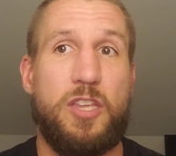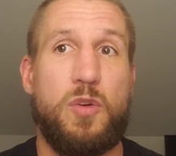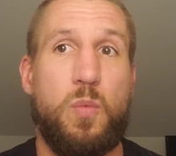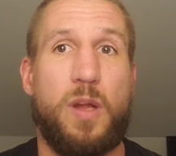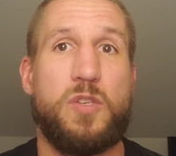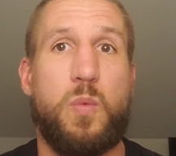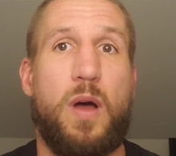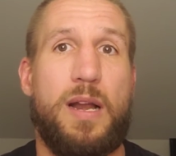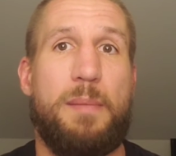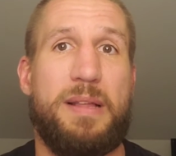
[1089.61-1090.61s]
you what's
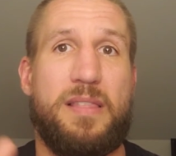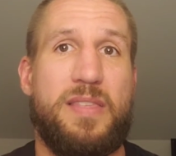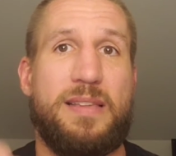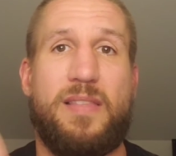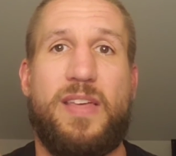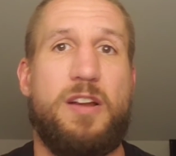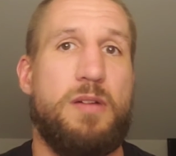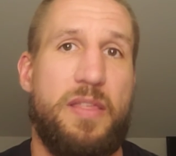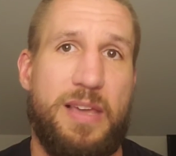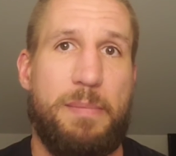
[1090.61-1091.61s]
what about the thing that they know nothing